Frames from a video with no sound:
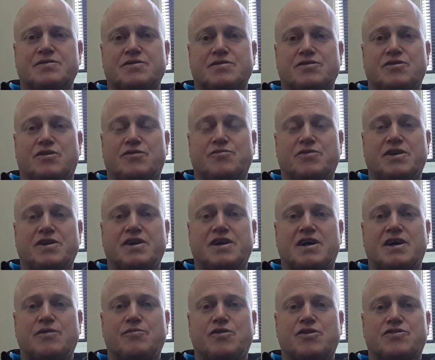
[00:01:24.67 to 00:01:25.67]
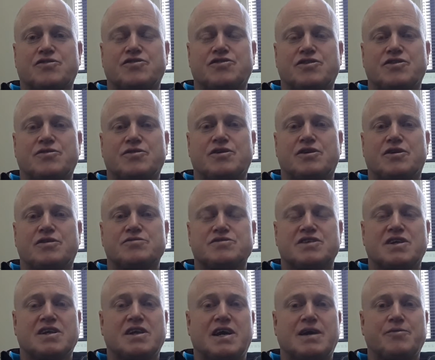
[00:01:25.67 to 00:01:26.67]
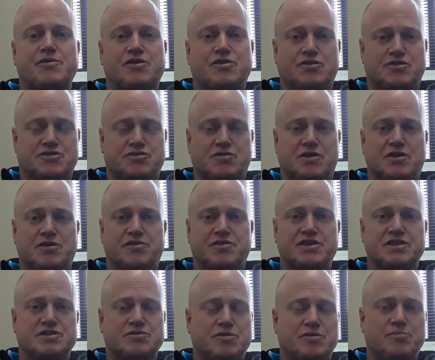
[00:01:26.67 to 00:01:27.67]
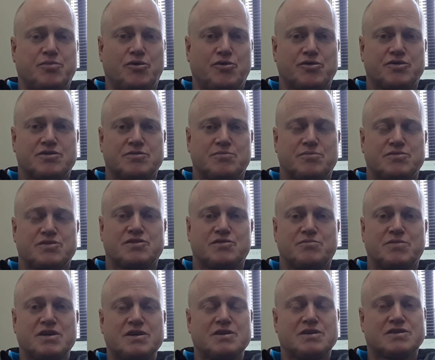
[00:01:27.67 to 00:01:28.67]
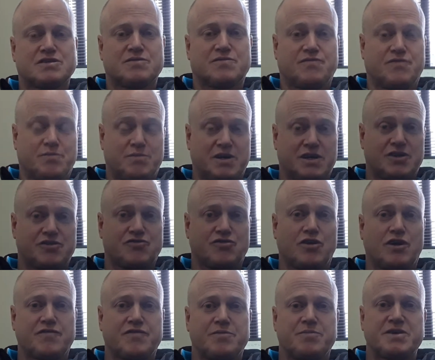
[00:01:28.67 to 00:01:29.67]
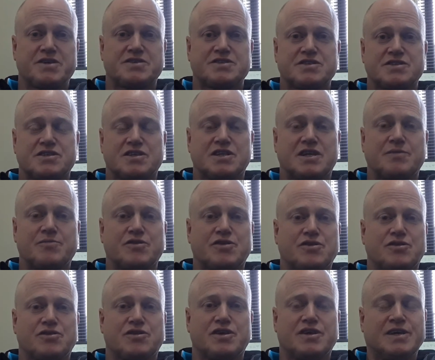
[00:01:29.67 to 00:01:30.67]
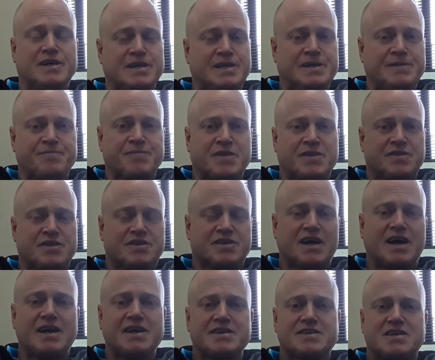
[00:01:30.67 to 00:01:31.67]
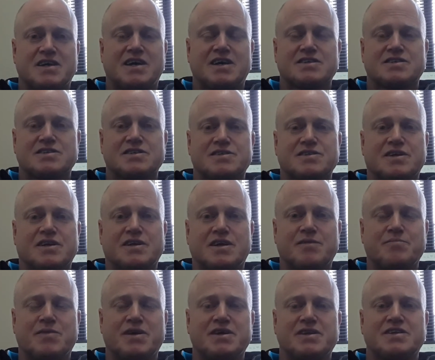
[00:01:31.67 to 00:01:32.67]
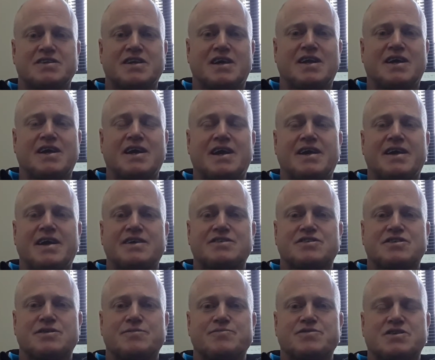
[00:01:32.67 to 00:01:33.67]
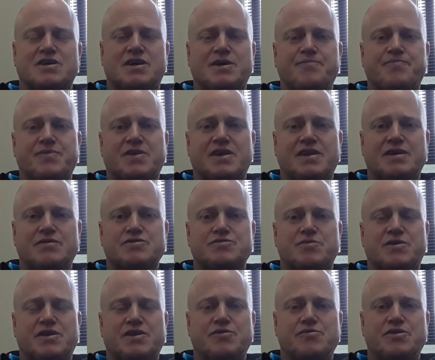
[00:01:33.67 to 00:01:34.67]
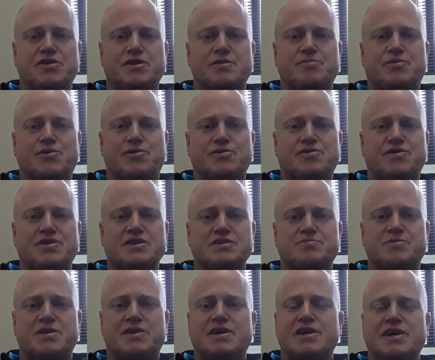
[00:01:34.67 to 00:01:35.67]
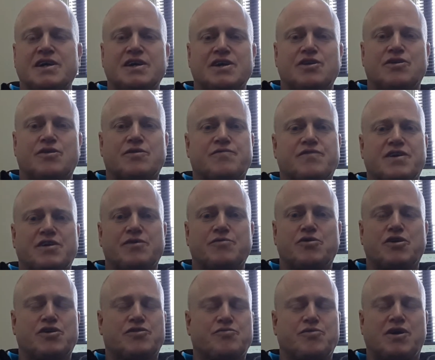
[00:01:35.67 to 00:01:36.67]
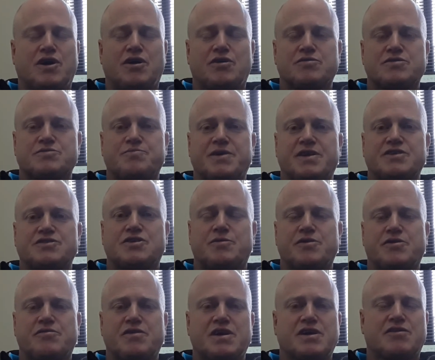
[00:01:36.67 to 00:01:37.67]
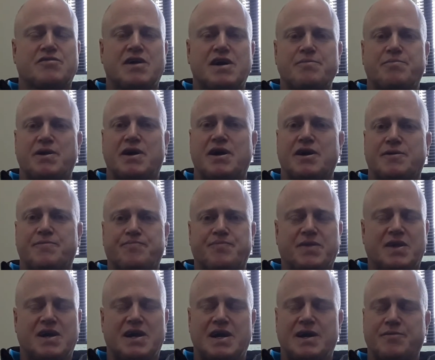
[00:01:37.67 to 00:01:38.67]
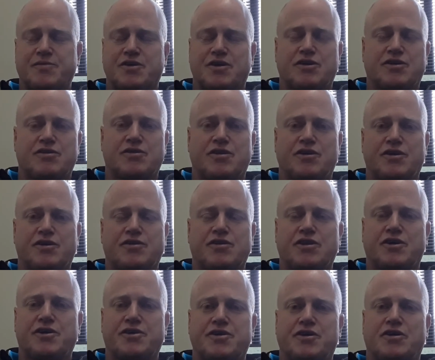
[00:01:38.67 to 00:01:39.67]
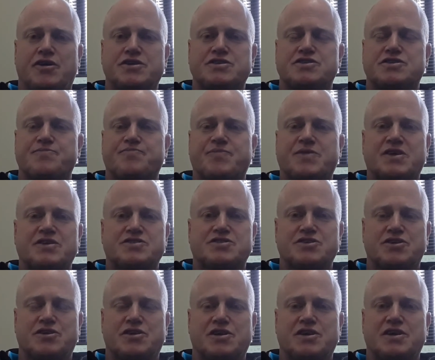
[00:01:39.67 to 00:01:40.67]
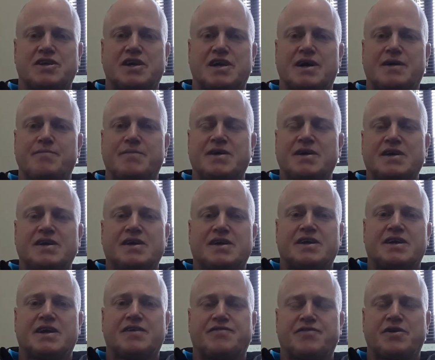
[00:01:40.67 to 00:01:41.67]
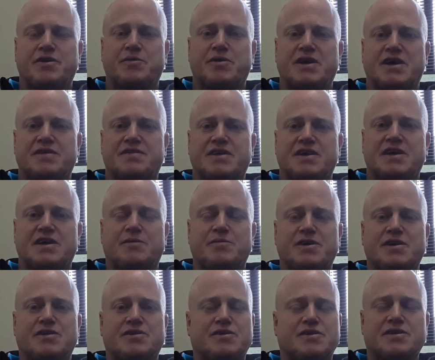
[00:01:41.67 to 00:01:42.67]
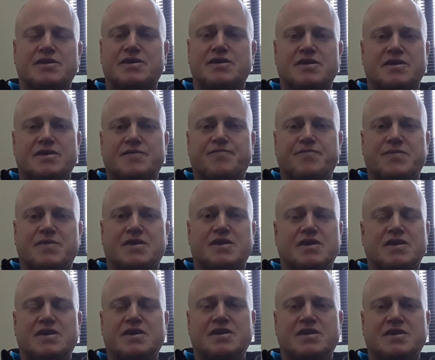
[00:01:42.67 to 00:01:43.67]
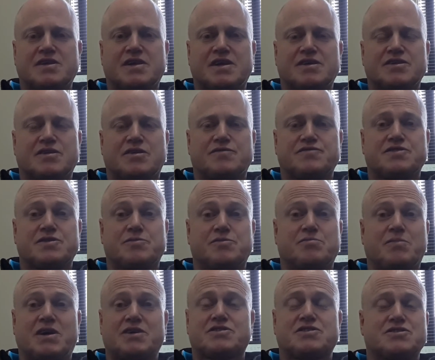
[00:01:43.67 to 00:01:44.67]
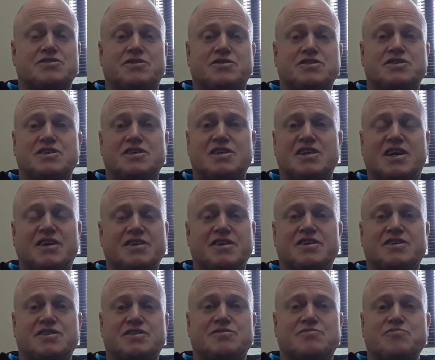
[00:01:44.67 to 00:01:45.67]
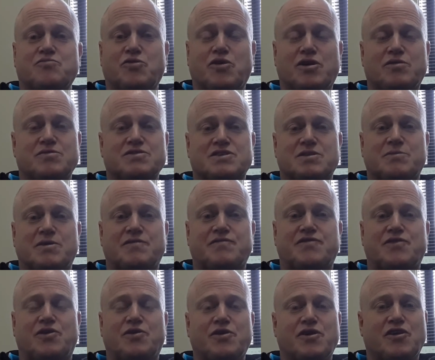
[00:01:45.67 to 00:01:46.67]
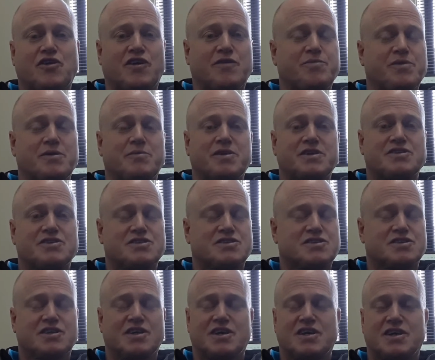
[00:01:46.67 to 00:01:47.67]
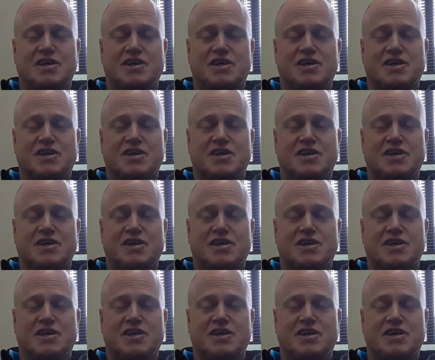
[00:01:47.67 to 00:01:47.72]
not really knowing what to do, and I was then able to concentrate on things that are important for me to drive the business, and them to do the daily tasks and me to delegate out to them. So that was one of the really important things. But look, very worthwhile spending time with Grant. Great bloke, got a lot of knowledge, and certainly for anyone out there. Look, obviously with most things like this, you don't need to work with someone for all your life, but just